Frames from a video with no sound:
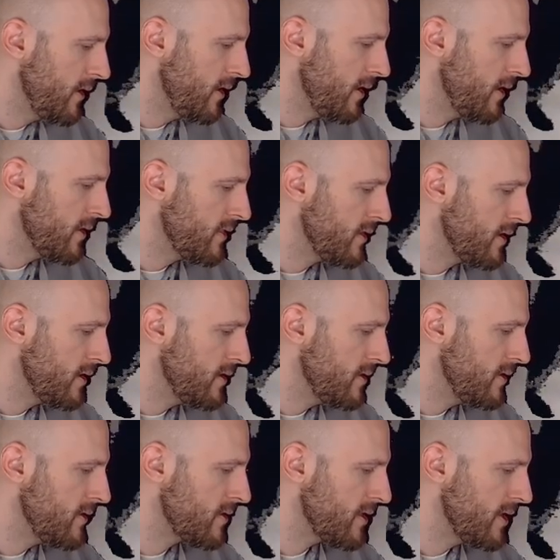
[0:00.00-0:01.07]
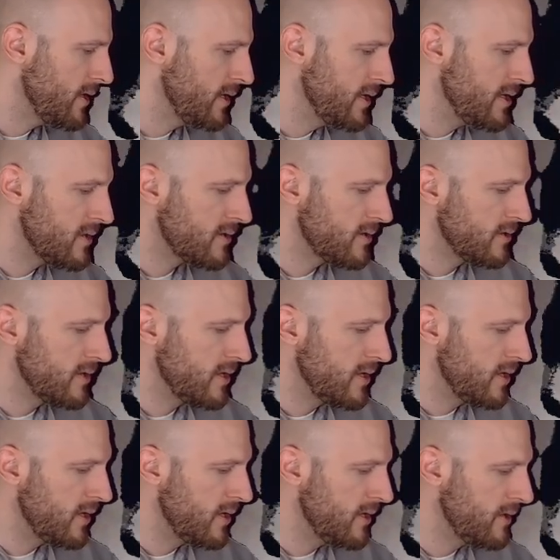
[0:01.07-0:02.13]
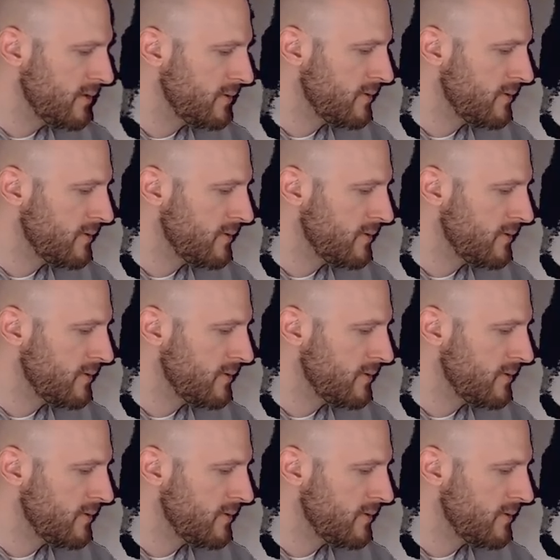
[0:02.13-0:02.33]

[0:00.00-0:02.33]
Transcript: And that is at least the